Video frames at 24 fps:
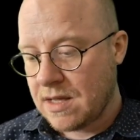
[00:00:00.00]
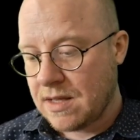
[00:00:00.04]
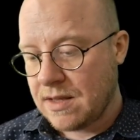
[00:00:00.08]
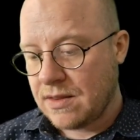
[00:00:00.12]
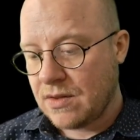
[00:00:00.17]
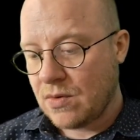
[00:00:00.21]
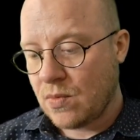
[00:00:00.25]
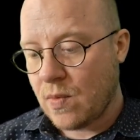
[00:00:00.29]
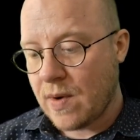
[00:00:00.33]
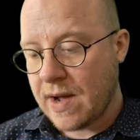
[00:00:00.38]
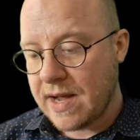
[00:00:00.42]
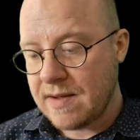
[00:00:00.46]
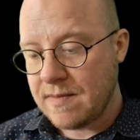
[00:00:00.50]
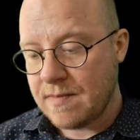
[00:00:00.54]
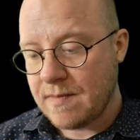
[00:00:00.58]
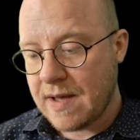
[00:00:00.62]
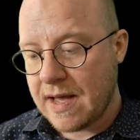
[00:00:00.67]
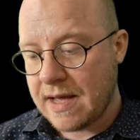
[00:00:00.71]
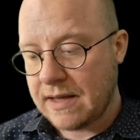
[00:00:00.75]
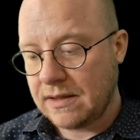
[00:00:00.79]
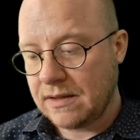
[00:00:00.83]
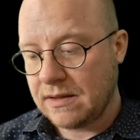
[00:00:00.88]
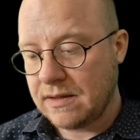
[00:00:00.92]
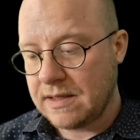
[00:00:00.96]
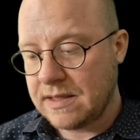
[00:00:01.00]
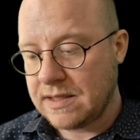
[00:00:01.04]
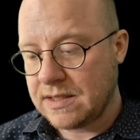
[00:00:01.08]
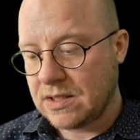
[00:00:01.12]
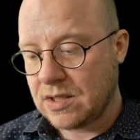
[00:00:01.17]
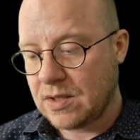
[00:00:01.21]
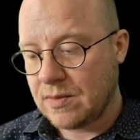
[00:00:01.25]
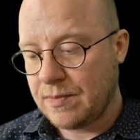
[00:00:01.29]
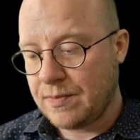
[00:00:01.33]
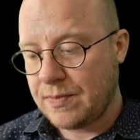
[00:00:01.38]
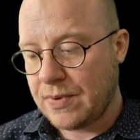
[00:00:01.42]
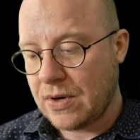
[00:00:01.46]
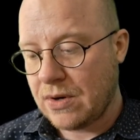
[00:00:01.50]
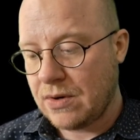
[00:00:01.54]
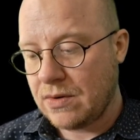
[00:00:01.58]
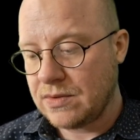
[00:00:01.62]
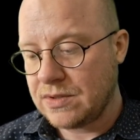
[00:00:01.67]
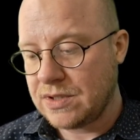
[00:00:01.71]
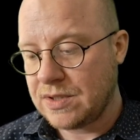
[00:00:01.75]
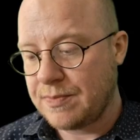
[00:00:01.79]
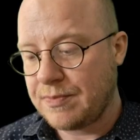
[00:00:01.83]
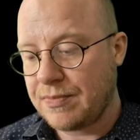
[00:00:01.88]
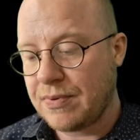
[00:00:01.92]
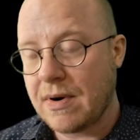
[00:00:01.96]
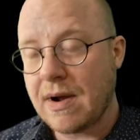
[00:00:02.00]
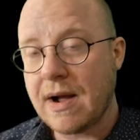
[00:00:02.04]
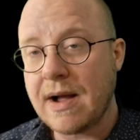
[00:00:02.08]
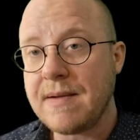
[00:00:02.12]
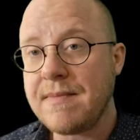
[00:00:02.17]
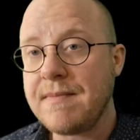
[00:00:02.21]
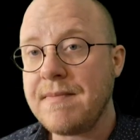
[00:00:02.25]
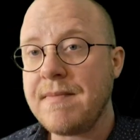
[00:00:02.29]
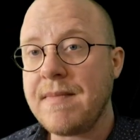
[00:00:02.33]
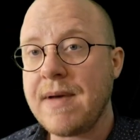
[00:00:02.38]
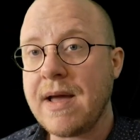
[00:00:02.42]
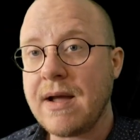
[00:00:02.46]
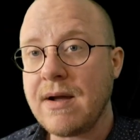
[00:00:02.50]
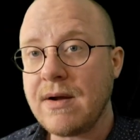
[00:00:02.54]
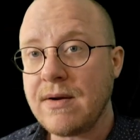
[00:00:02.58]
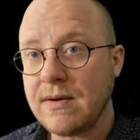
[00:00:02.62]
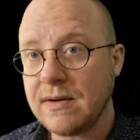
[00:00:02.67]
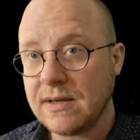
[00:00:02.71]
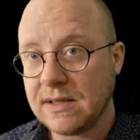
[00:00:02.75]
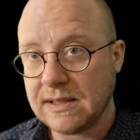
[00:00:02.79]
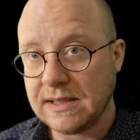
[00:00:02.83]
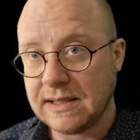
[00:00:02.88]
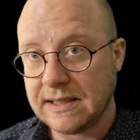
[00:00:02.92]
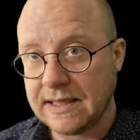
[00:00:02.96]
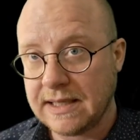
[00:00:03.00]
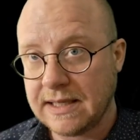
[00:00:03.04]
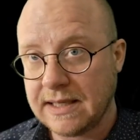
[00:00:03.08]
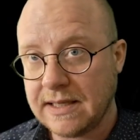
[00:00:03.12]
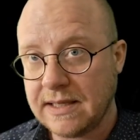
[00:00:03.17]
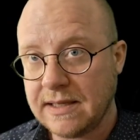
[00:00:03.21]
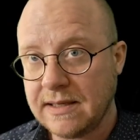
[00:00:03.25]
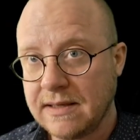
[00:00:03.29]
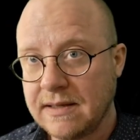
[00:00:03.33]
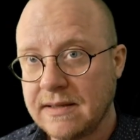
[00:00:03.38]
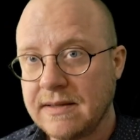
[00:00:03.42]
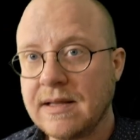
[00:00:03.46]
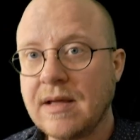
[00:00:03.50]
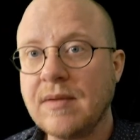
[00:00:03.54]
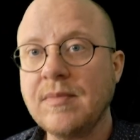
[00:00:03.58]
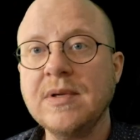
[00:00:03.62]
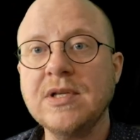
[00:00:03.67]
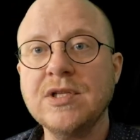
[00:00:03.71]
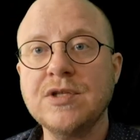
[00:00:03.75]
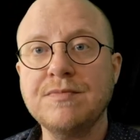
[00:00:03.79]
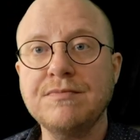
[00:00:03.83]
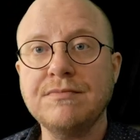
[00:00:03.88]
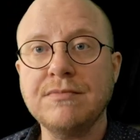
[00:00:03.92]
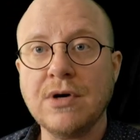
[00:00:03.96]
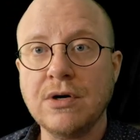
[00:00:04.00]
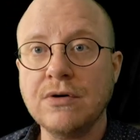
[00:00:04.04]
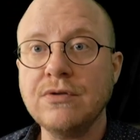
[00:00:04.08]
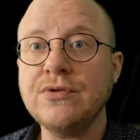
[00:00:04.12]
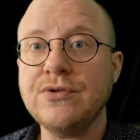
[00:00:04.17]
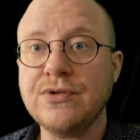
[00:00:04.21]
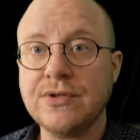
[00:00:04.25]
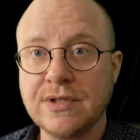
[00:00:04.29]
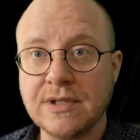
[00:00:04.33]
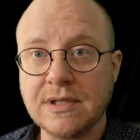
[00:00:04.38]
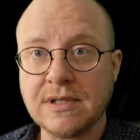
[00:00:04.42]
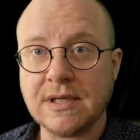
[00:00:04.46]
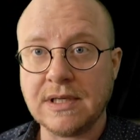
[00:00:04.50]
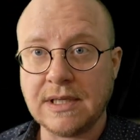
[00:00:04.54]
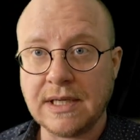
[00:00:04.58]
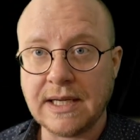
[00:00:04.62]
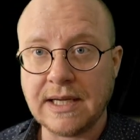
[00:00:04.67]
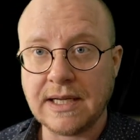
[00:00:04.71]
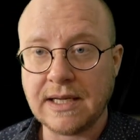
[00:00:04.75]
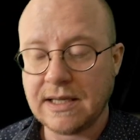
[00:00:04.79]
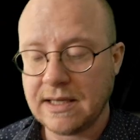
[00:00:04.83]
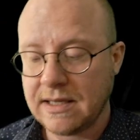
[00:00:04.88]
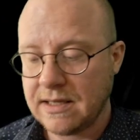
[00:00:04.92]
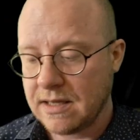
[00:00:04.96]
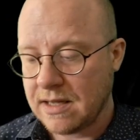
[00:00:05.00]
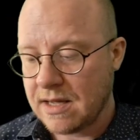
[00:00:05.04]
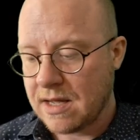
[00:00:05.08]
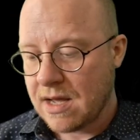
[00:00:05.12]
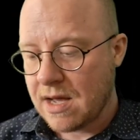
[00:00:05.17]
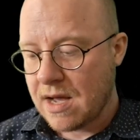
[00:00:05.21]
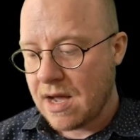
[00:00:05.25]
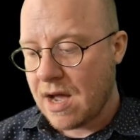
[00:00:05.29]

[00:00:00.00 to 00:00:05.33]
The white matter is composed primarily, that means mostly,